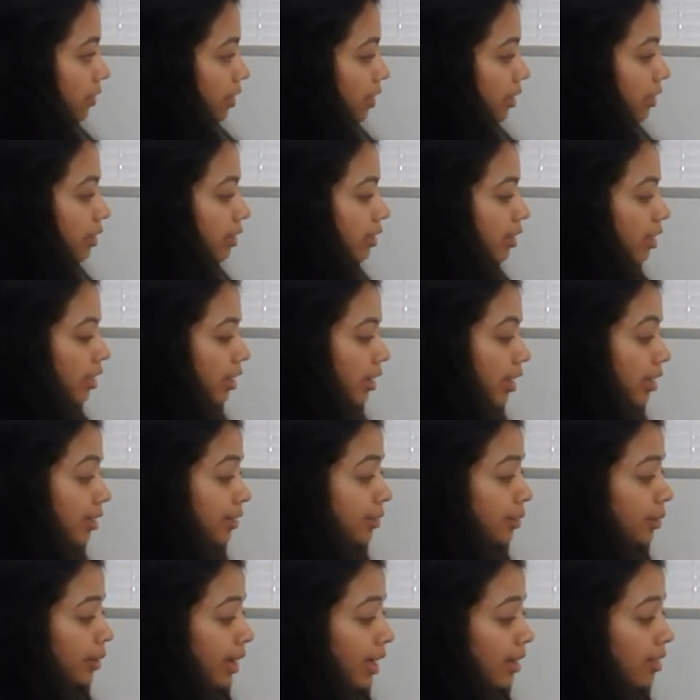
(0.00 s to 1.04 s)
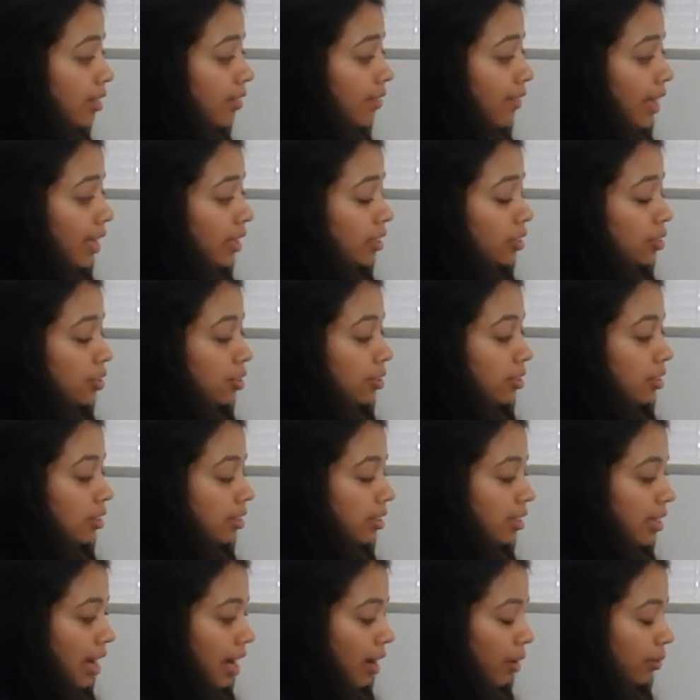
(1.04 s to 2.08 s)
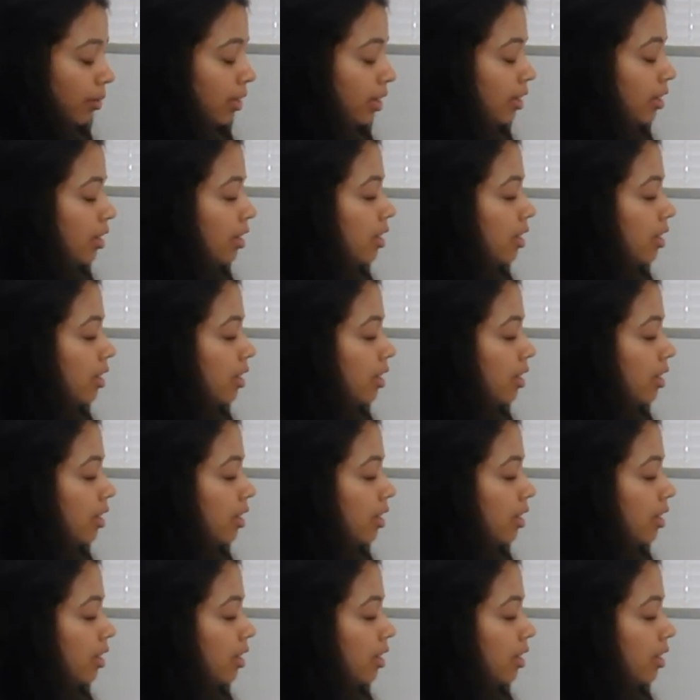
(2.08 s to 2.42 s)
it and you look at the value to the down.